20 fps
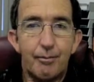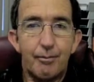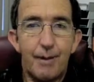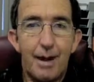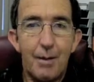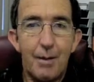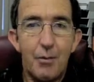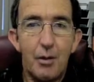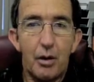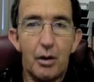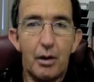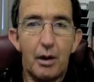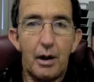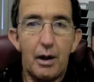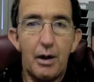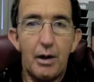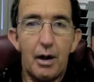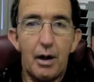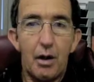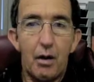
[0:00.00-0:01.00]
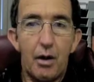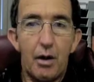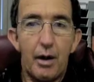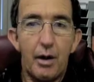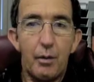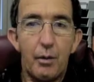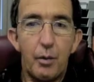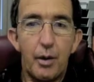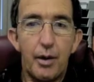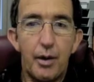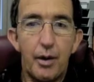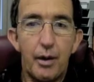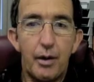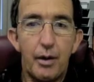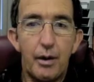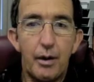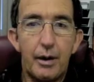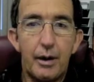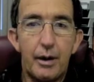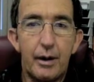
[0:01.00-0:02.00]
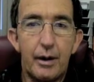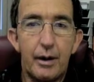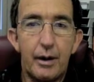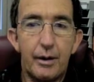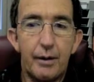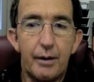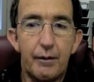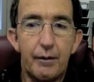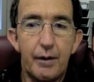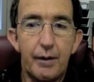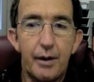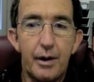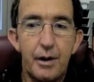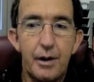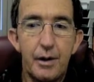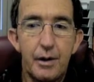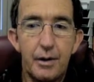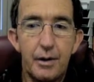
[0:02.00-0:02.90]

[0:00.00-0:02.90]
absolutely delighted with the finish.